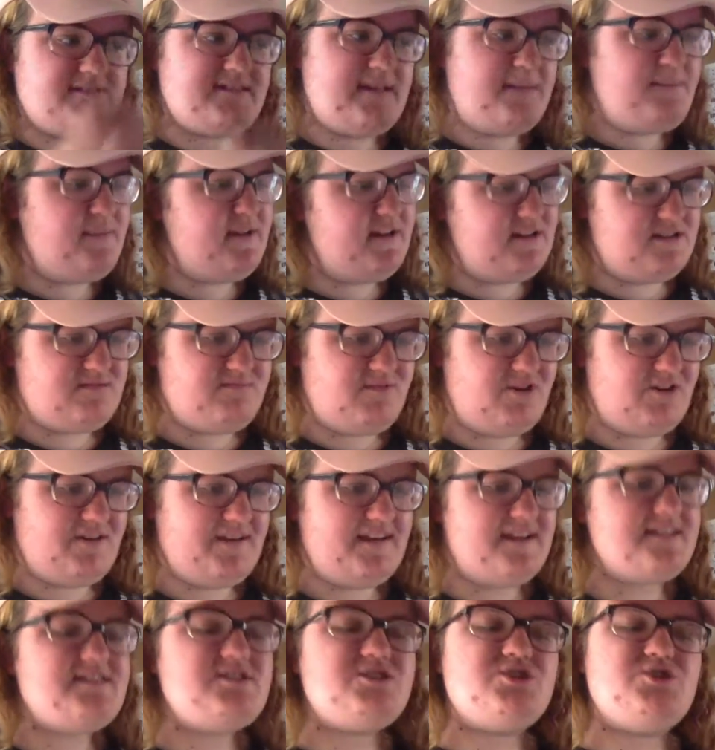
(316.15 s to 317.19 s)
to St. Petersburg.
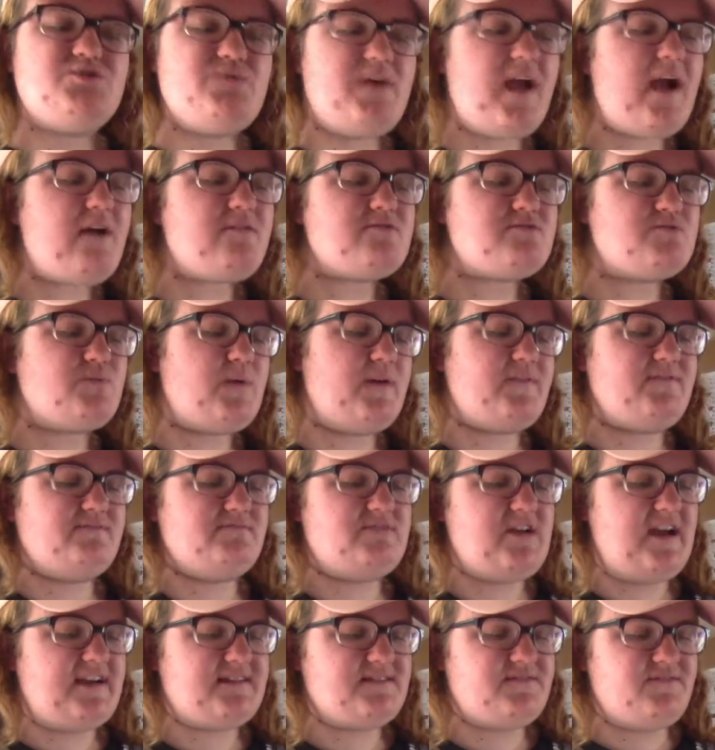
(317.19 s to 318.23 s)
It's three hours away from
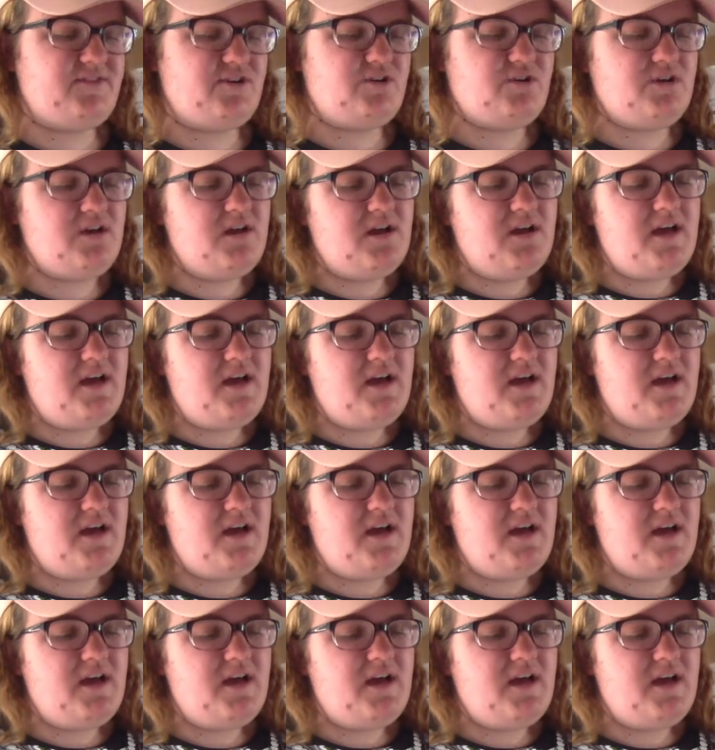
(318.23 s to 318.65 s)
Jacksonville.